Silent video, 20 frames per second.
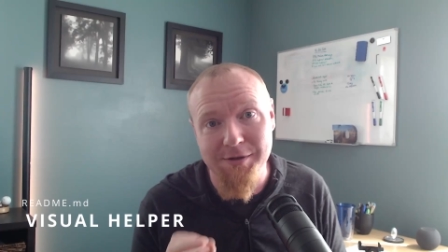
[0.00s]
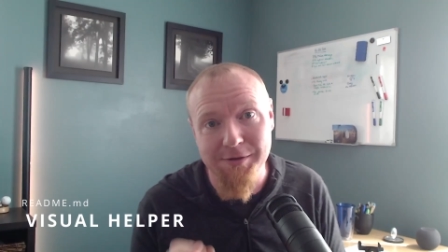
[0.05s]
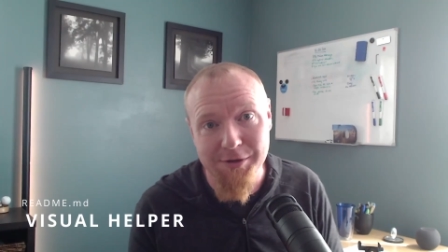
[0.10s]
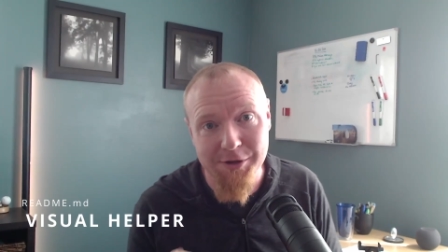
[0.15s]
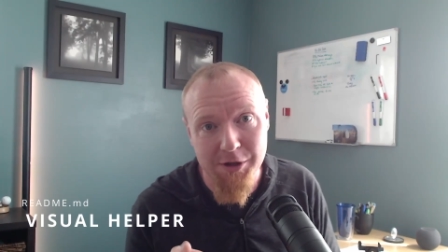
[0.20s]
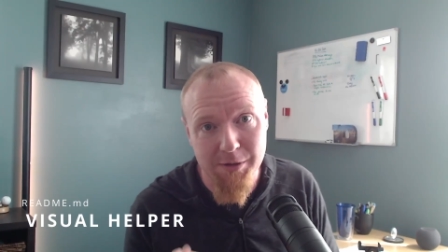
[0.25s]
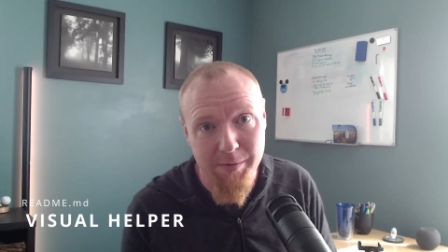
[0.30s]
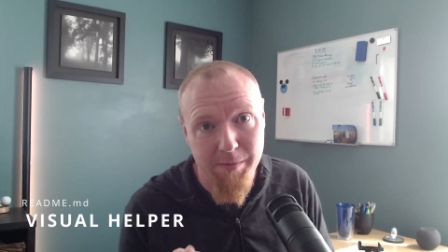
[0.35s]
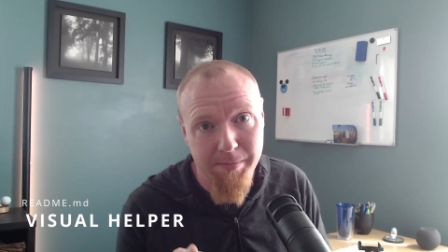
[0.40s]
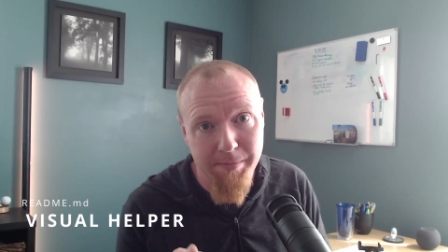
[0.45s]

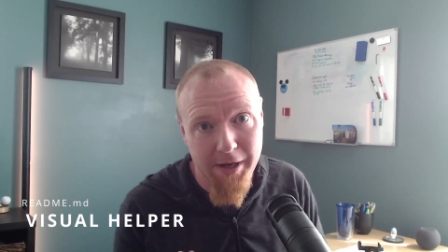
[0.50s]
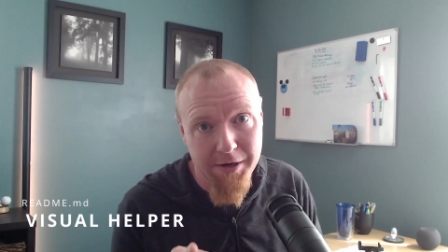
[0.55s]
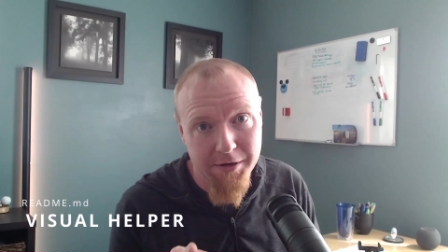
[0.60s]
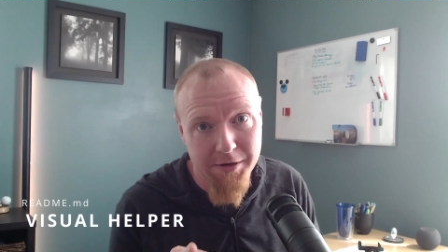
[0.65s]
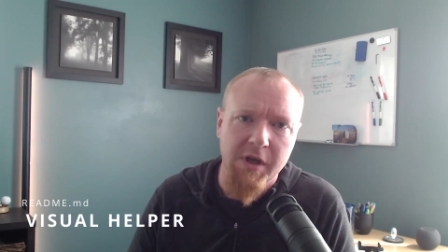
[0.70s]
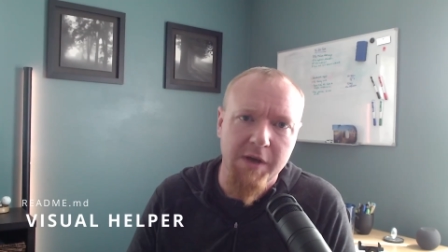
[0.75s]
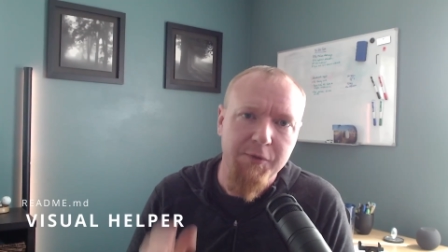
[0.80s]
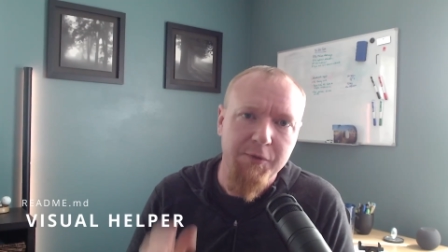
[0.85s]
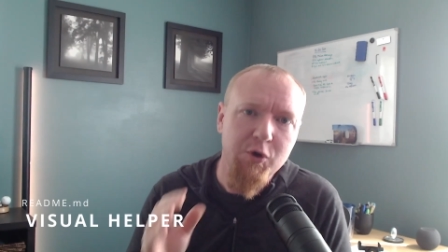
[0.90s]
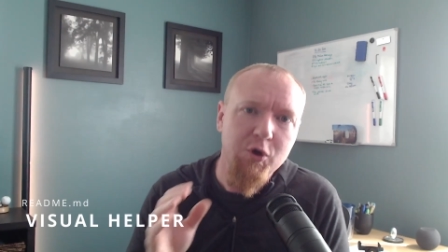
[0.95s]
little bit better.
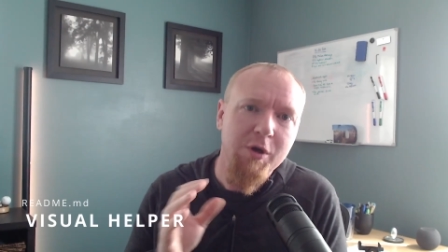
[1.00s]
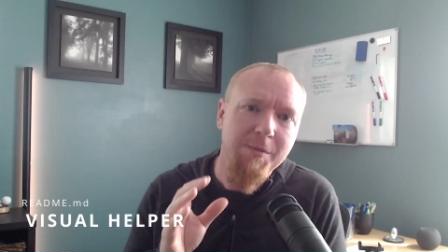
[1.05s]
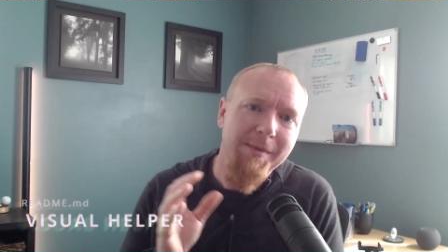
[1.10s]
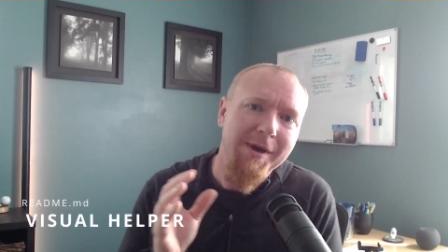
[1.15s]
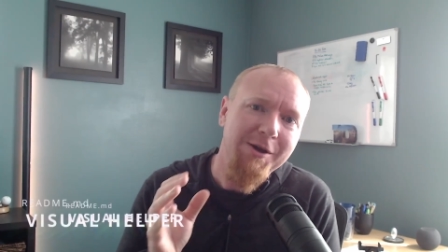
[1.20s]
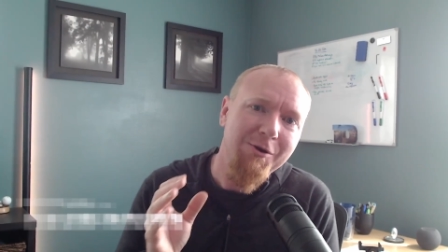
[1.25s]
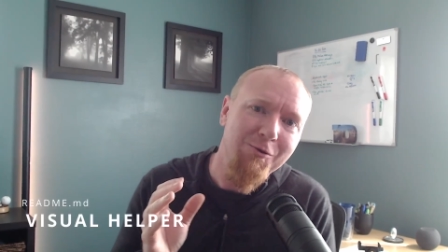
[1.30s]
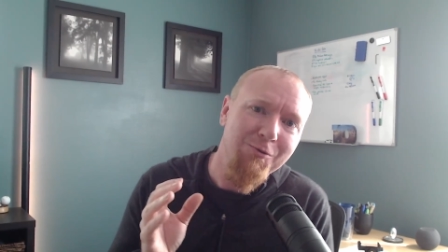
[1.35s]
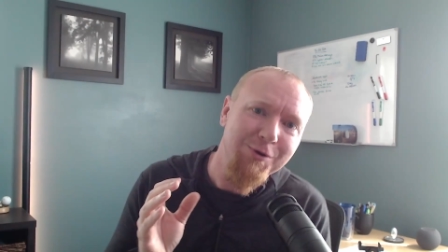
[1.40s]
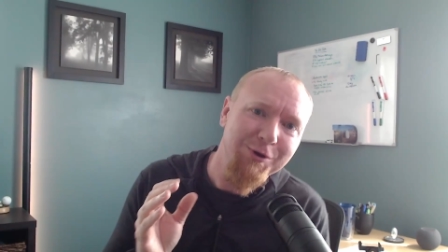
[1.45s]
If you can
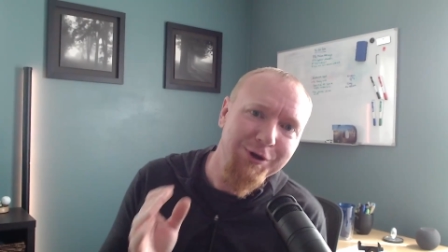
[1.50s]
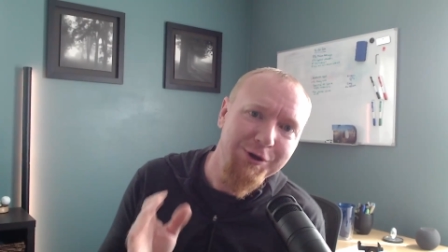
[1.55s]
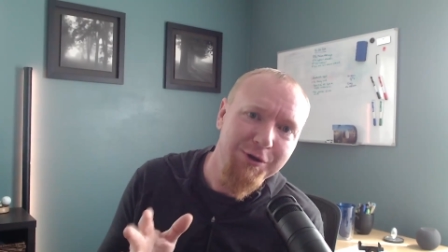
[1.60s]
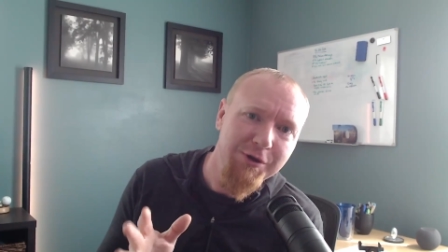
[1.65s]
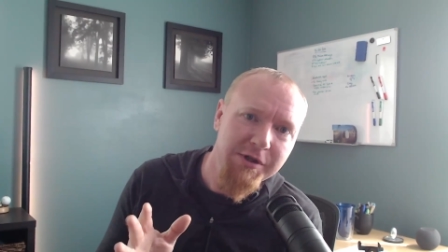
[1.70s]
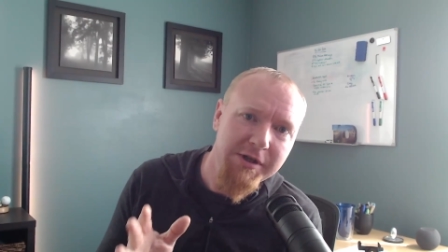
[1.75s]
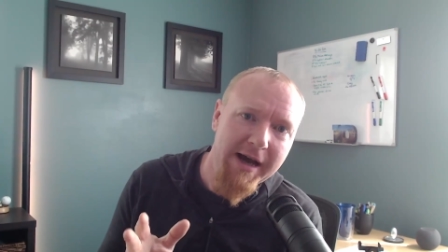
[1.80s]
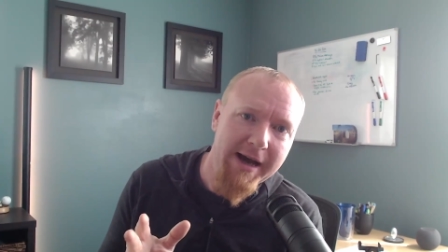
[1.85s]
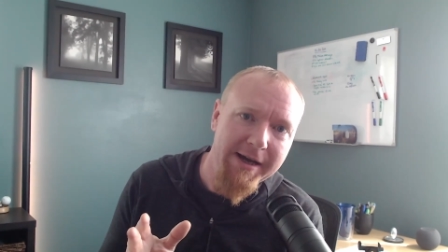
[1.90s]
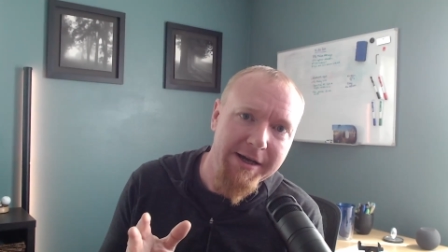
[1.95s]
make a really
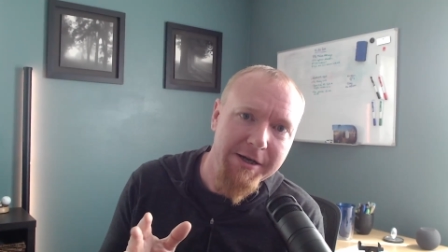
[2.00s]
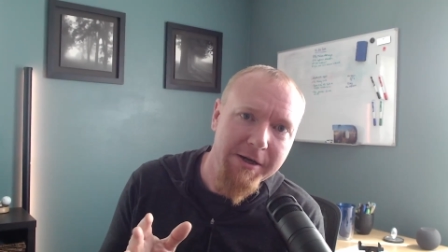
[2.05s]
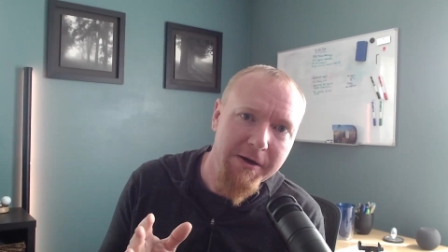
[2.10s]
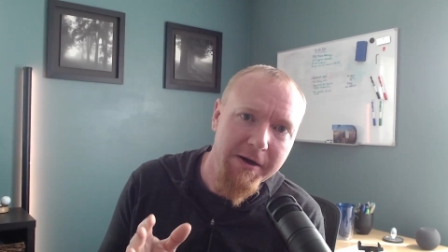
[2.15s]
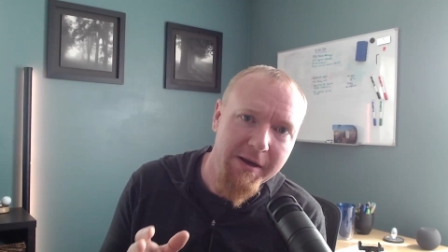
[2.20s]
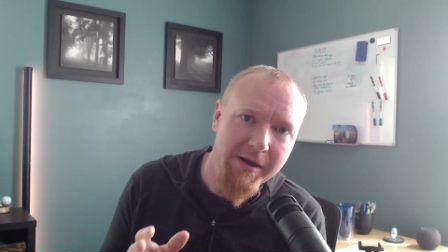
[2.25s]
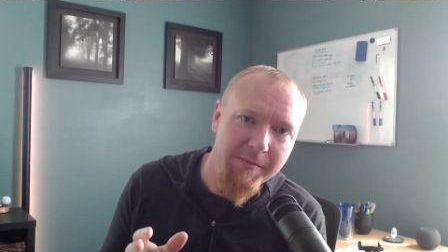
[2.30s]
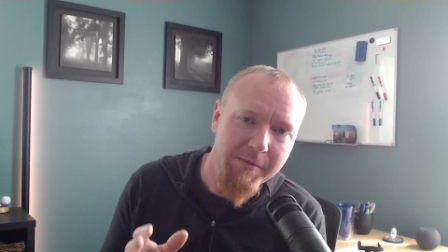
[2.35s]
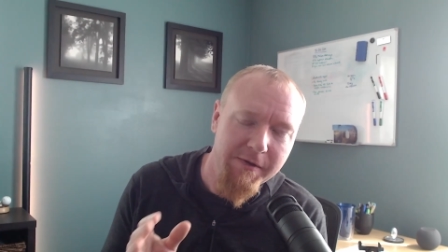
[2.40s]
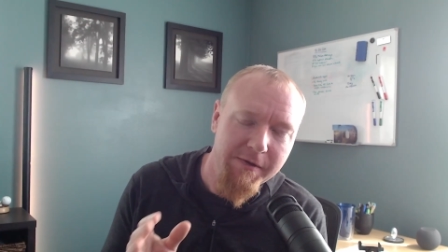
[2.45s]
good diagram,